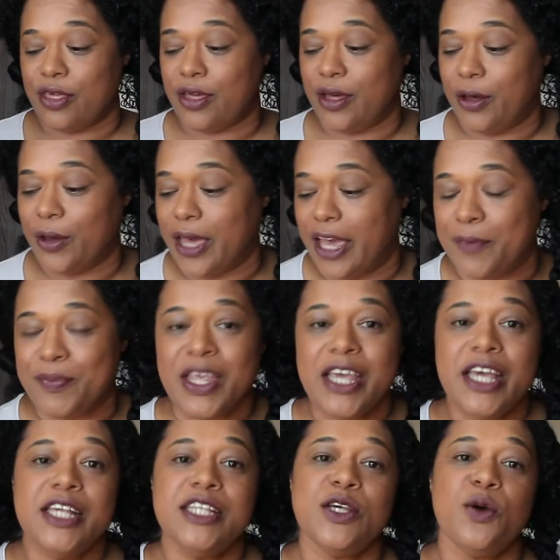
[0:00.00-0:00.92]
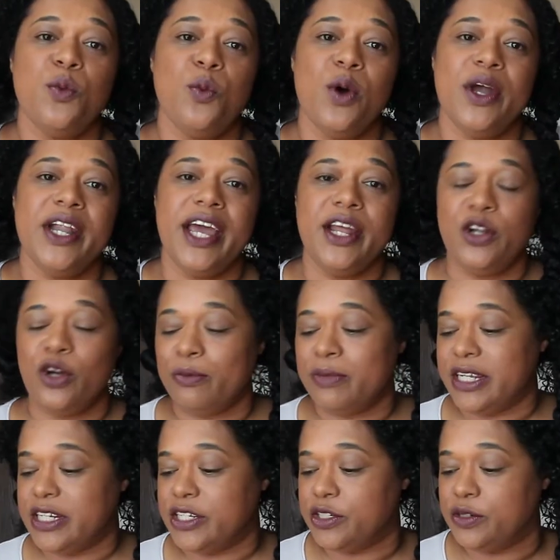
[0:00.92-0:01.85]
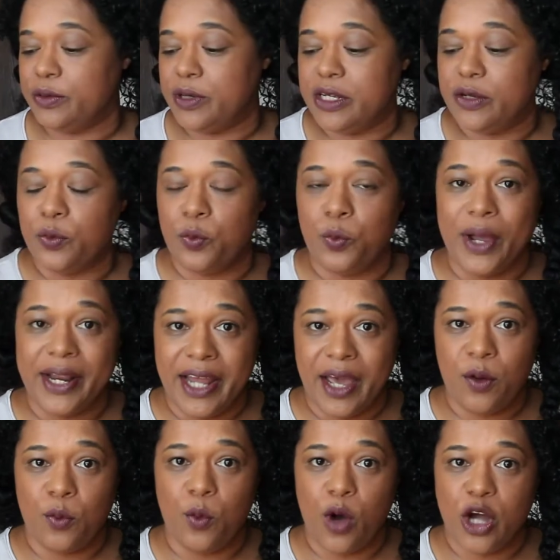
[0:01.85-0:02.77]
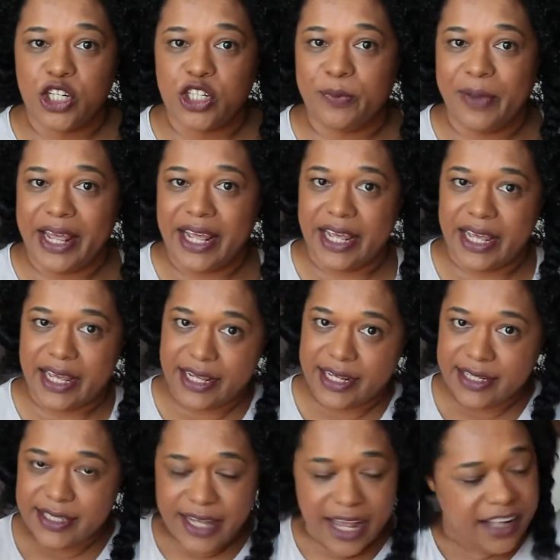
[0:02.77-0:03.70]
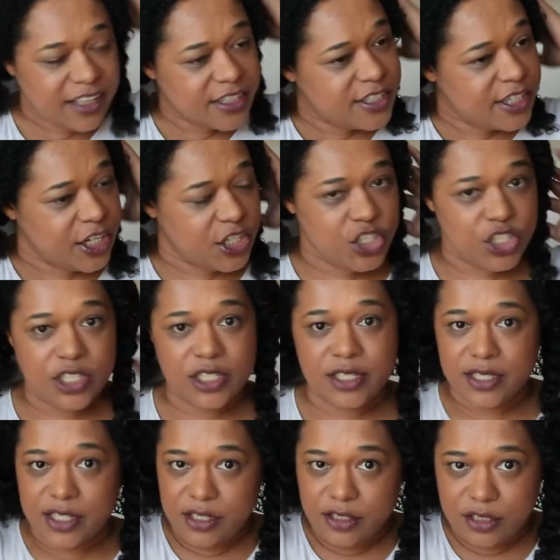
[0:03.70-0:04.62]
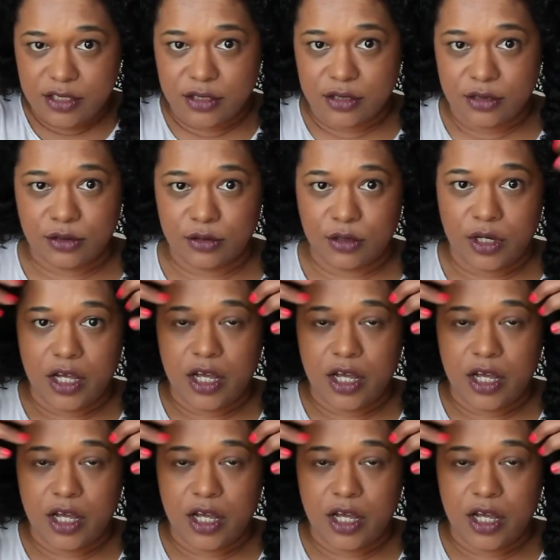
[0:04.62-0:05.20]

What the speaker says: Okay, so what I normally do when I wash my hair is I'll section it into